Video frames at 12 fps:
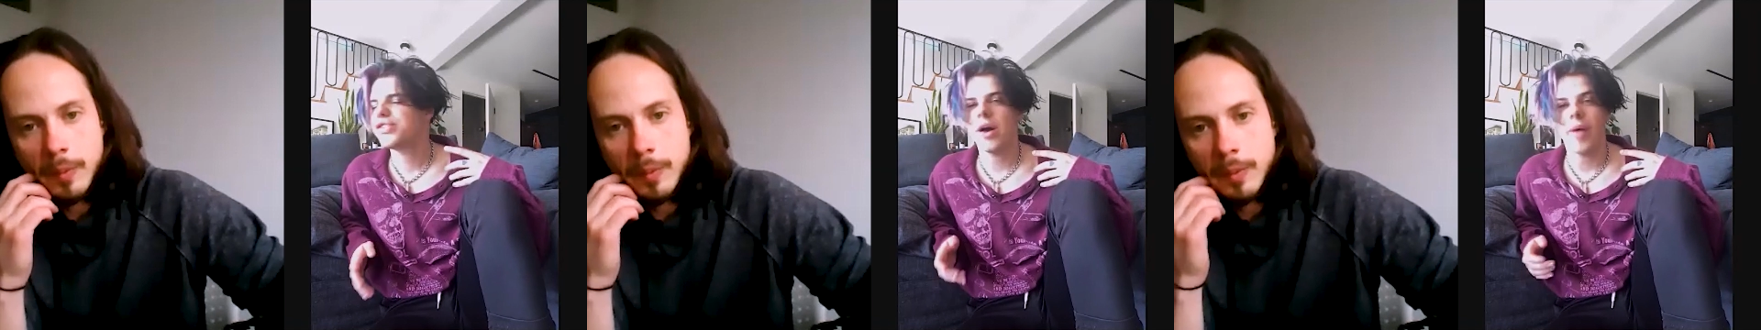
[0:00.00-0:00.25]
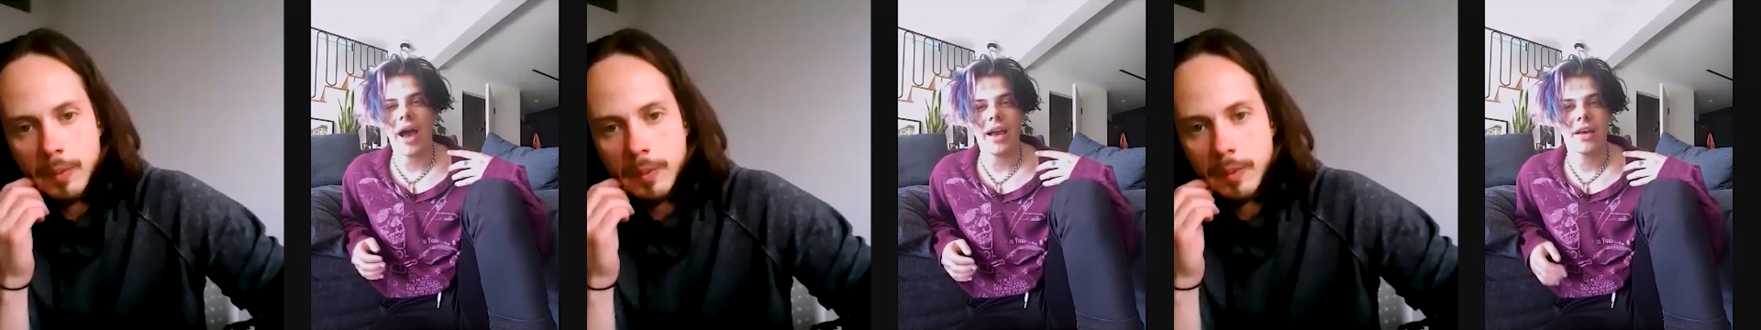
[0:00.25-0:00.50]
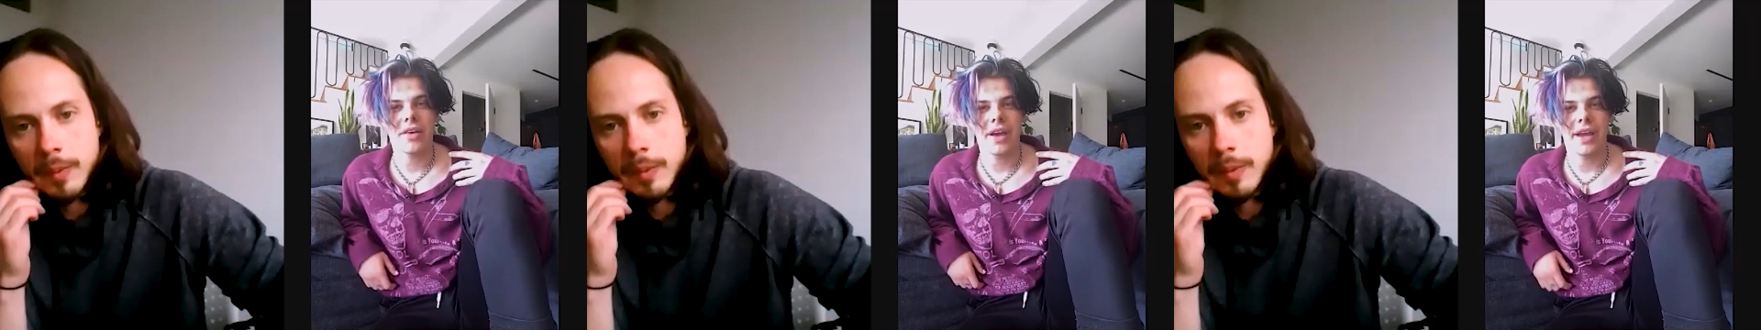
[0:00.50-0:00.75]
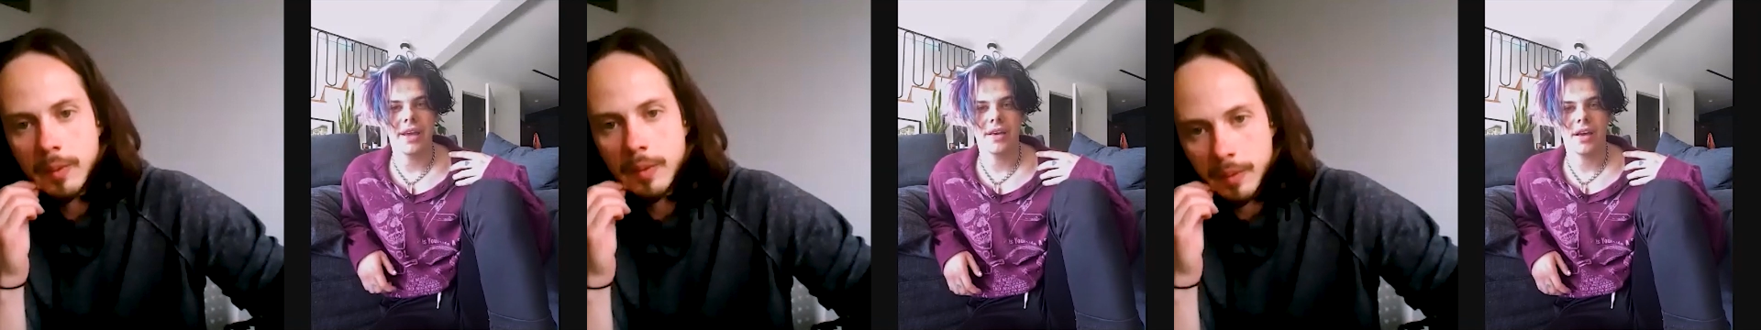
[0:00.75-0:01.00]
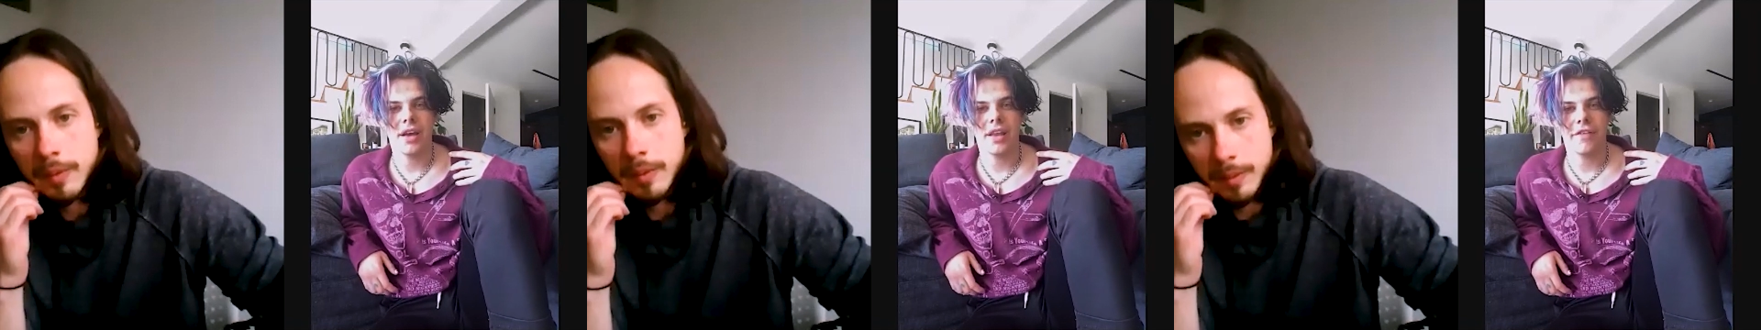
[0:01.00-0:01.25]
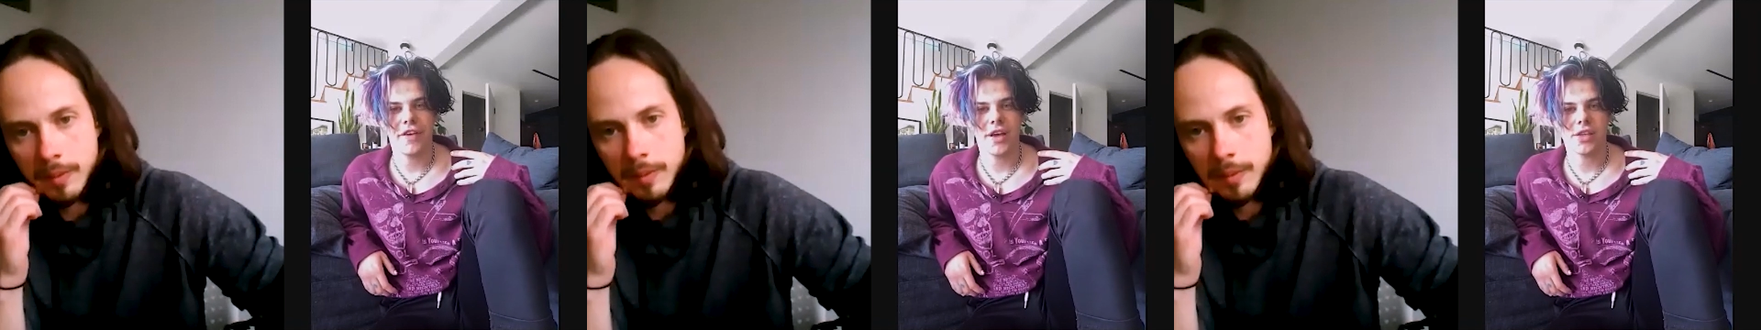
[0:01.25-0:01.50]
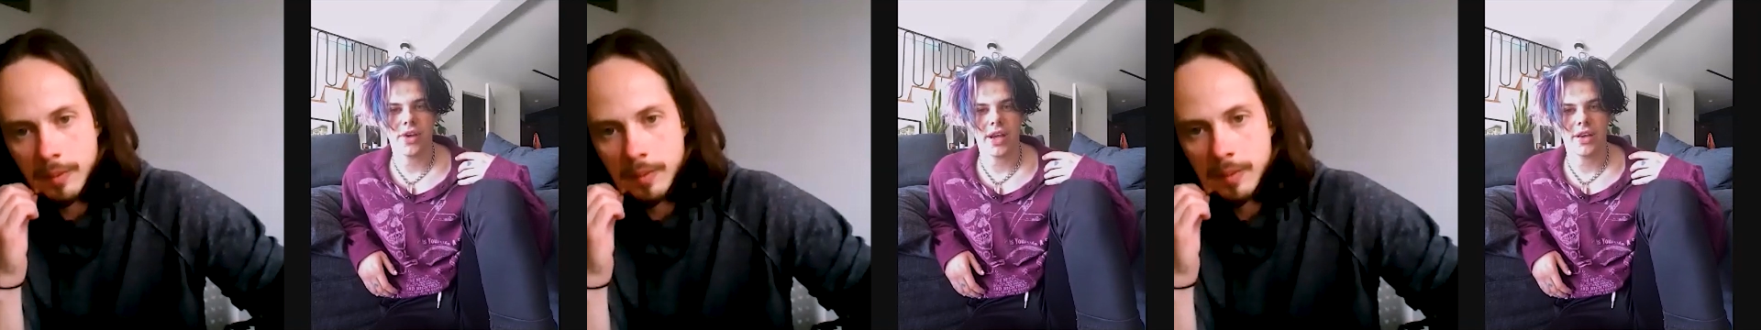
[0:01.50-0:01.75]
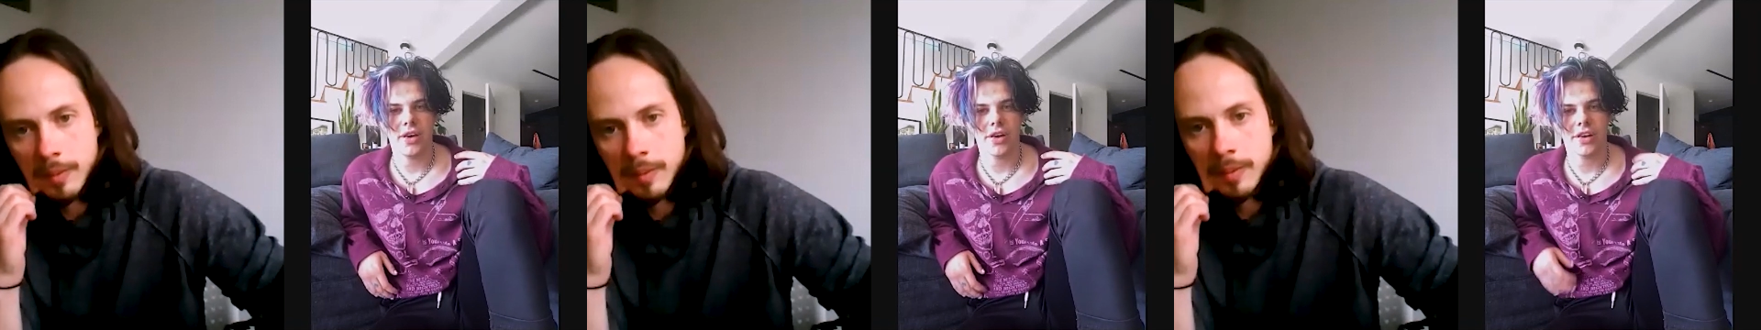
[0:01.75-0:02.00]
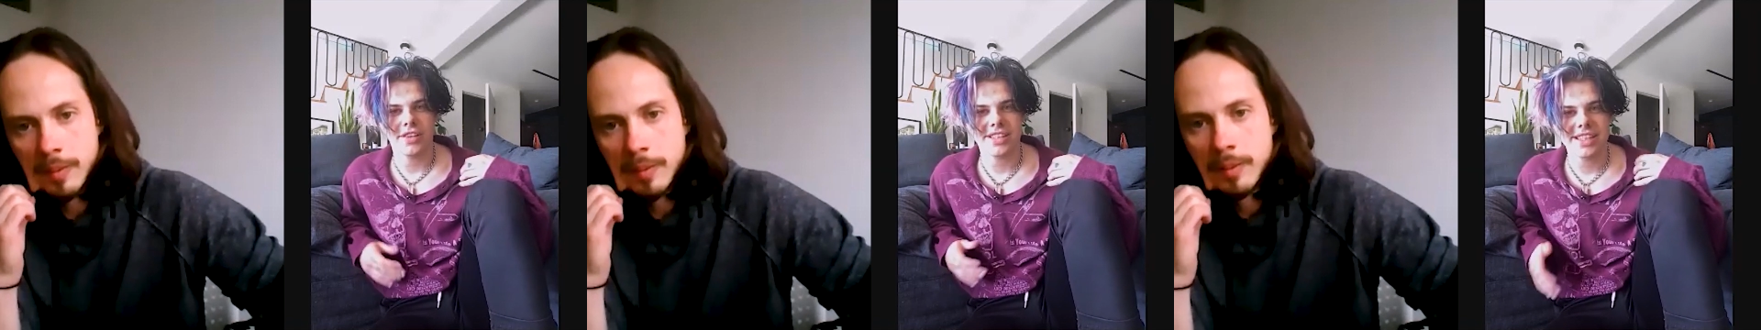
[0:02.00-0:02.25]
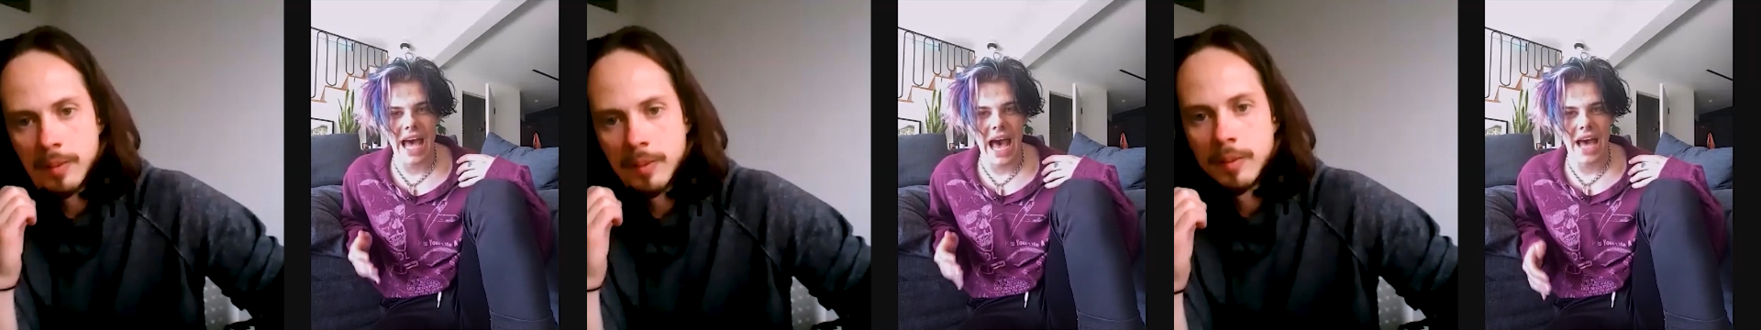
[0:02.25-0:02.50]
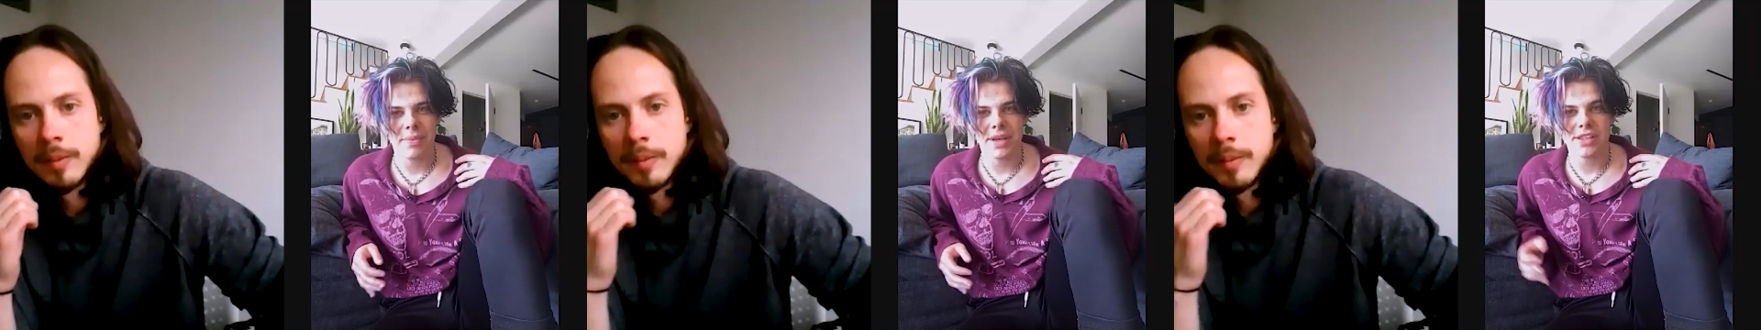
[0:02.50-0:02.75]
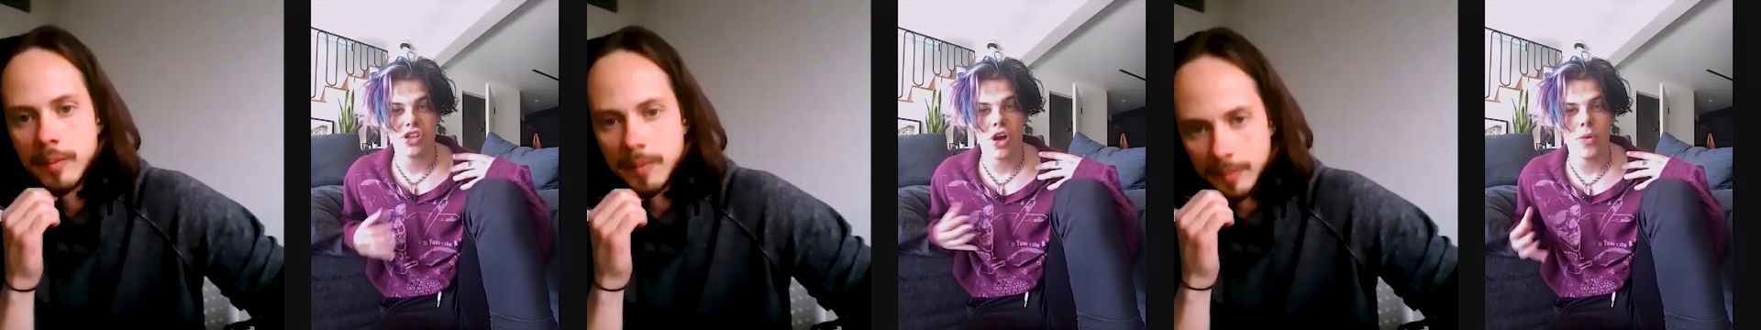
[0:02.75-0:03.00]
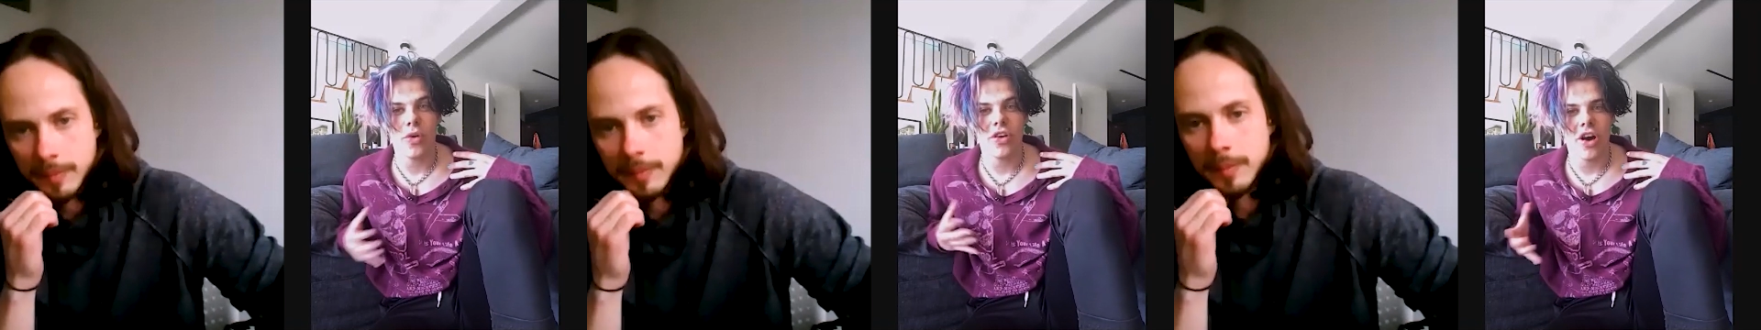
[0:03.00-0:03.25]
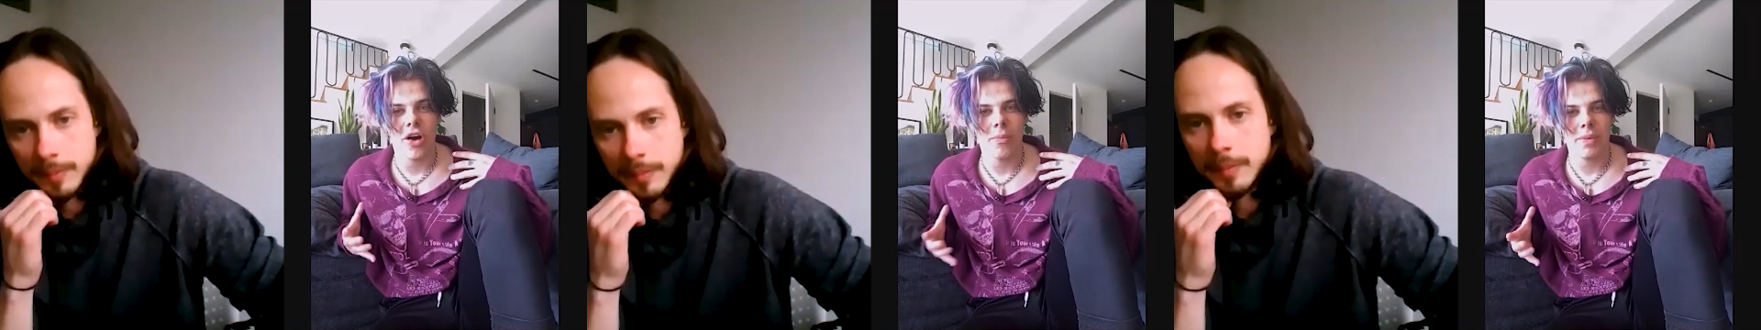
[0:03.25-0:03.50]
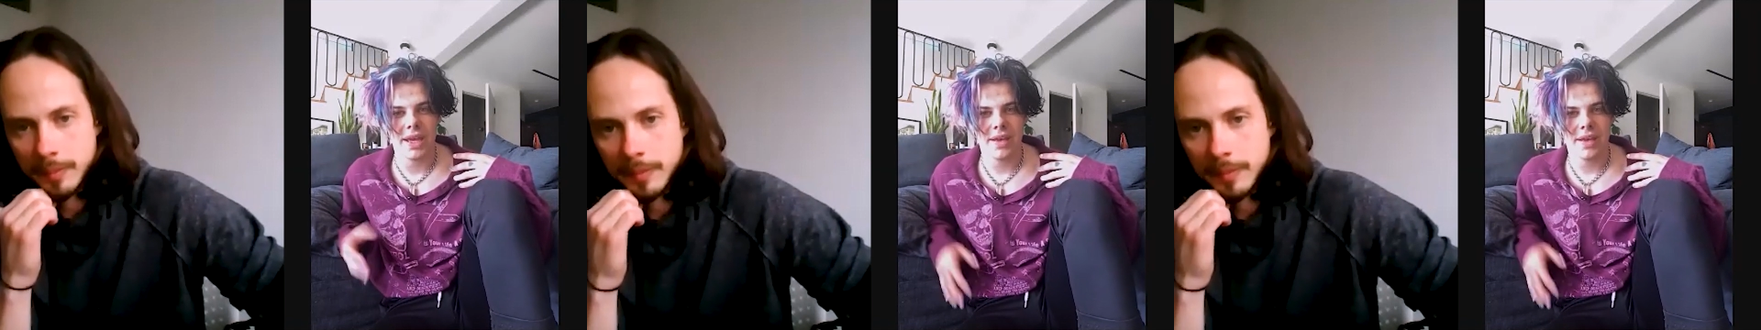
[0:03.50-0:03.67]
Speaker 1: so angry at the first record and sad because no one got me.